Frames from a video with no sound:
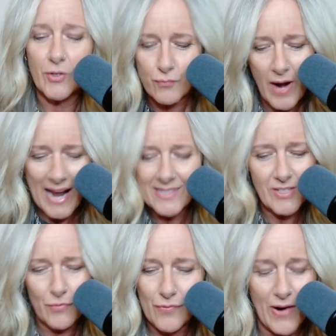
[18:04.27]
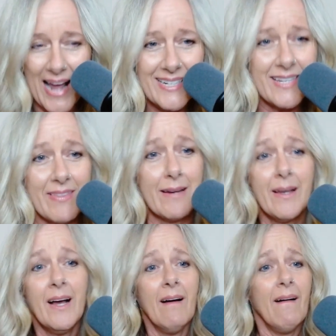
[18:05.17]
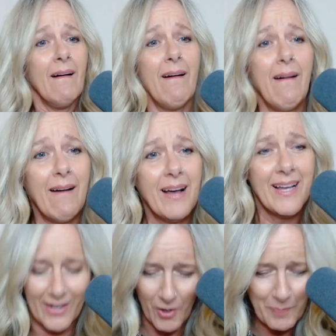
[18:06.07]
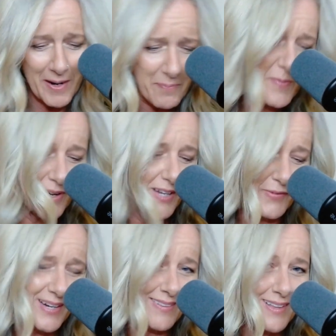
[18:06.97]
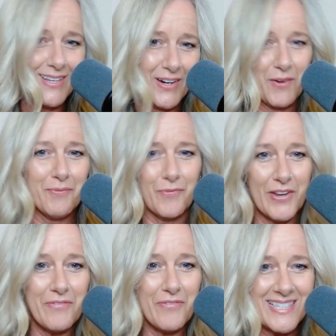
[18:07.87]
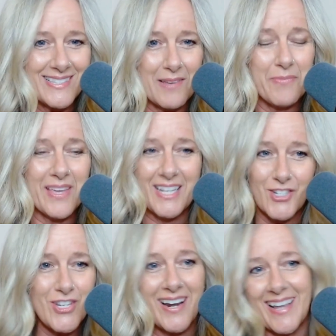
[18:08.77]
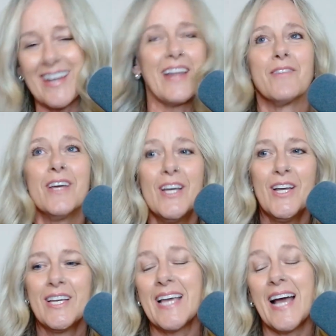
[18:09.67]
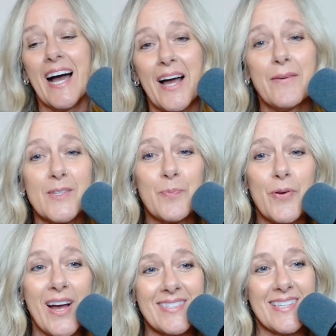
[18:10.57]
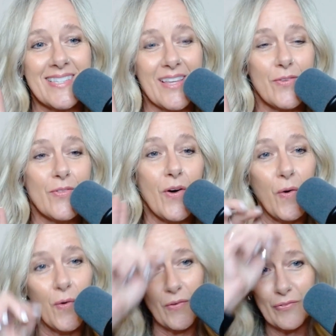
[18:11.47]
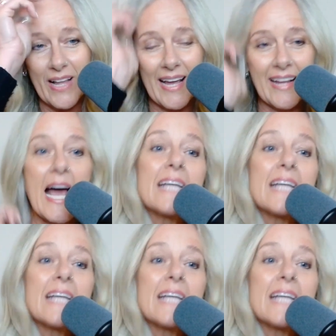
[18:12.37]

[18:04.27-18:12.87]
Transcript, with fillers: And then and open up the book and read, you know, revisit something and shut it. And yeah, I was processing through the whole flight.